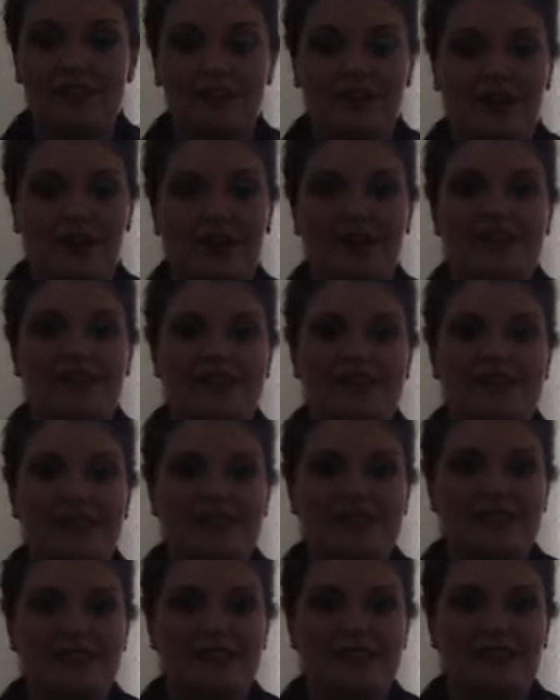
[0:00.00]

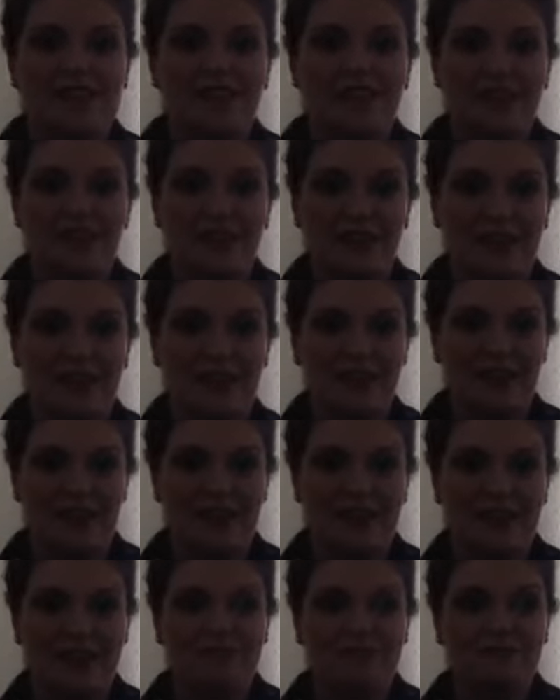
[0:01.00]
pregnancy, so I really want
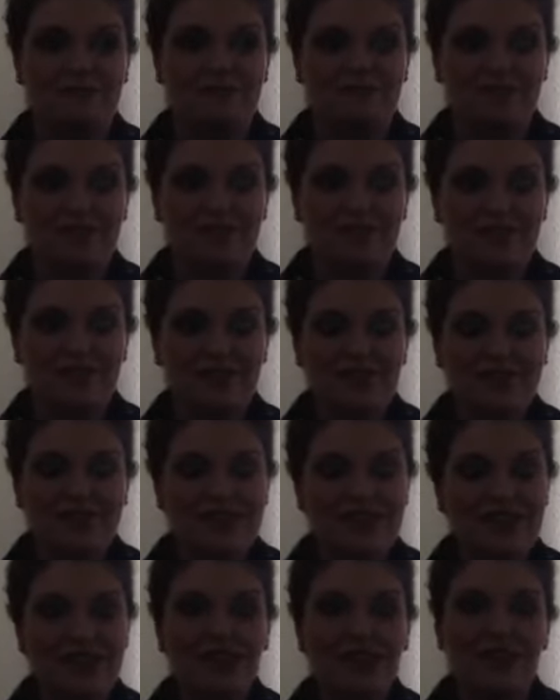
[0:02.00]
to
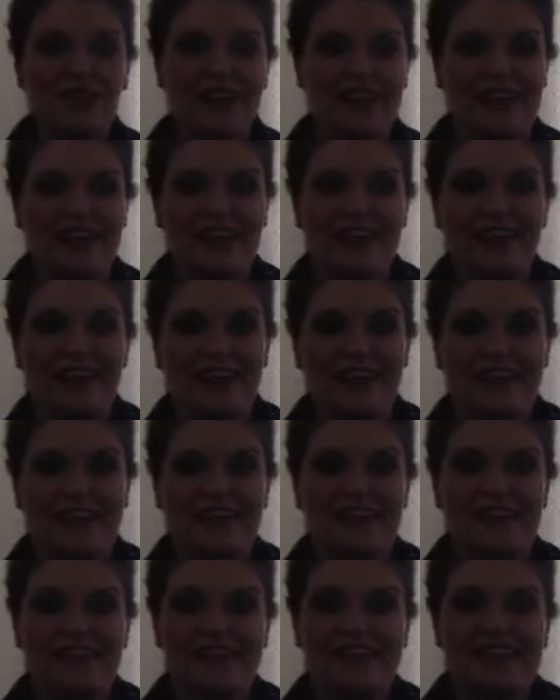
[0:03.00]
record it
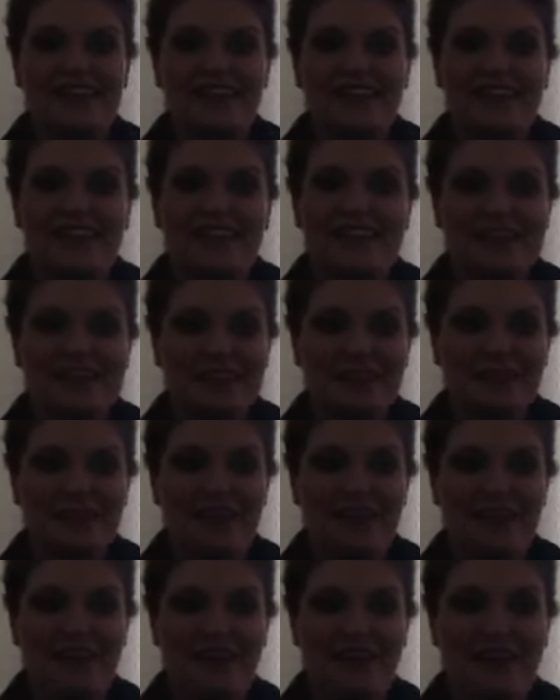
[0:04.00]
and get to look
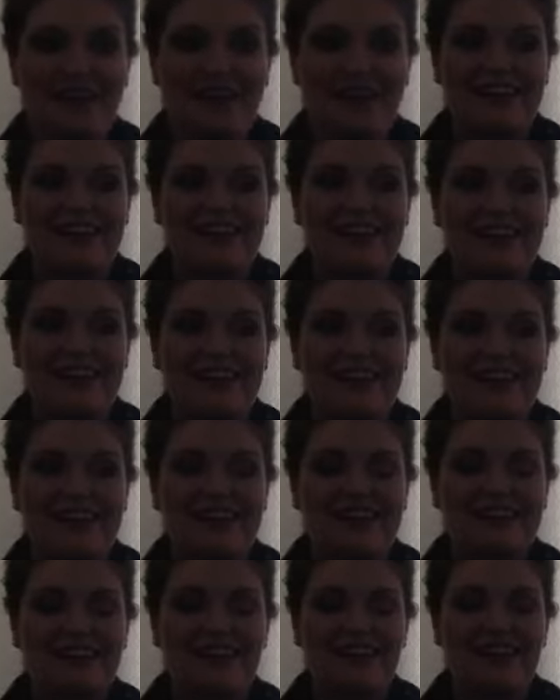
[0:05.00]
back on it. And
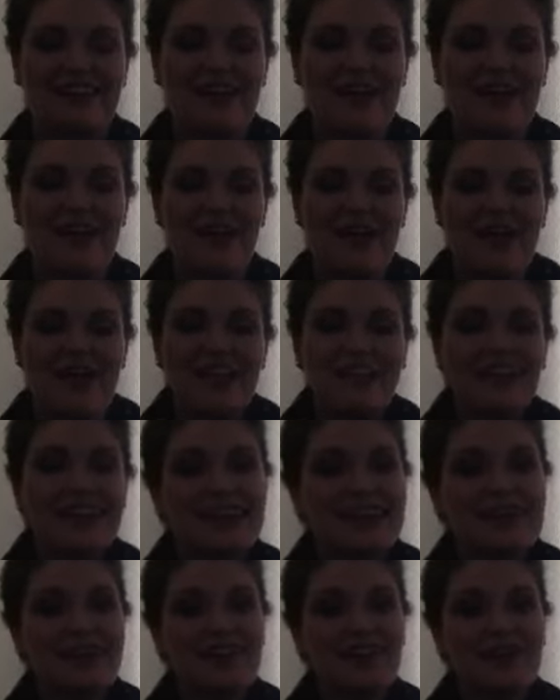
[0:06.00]
so
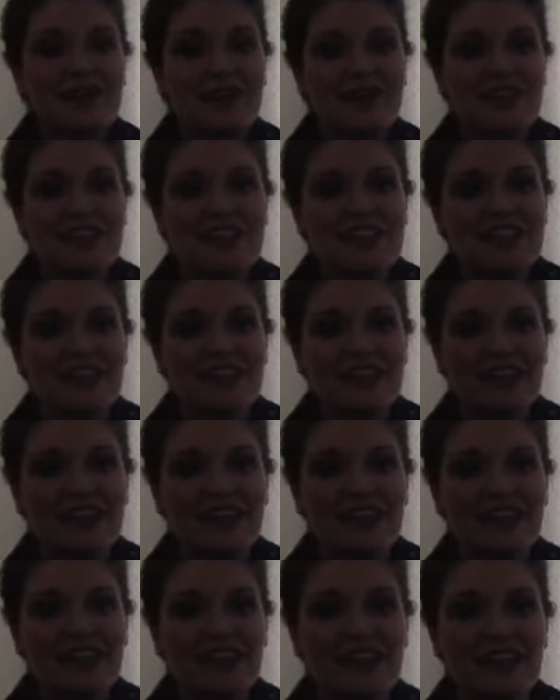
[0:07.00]
thank you for watching,
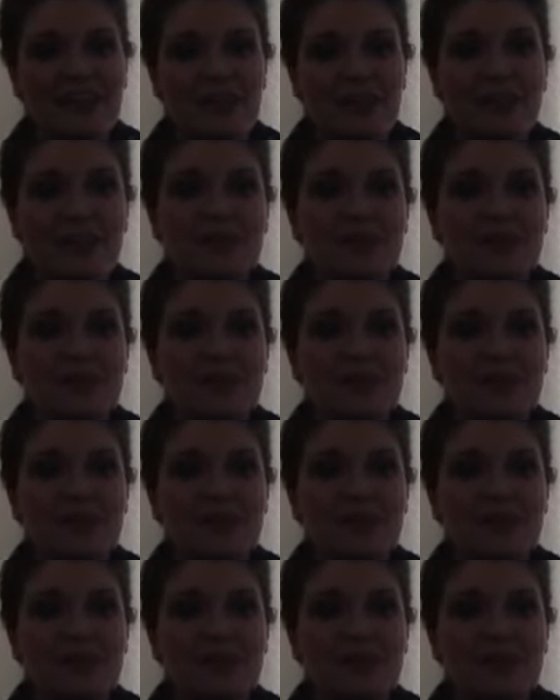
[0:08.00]
and I really hope you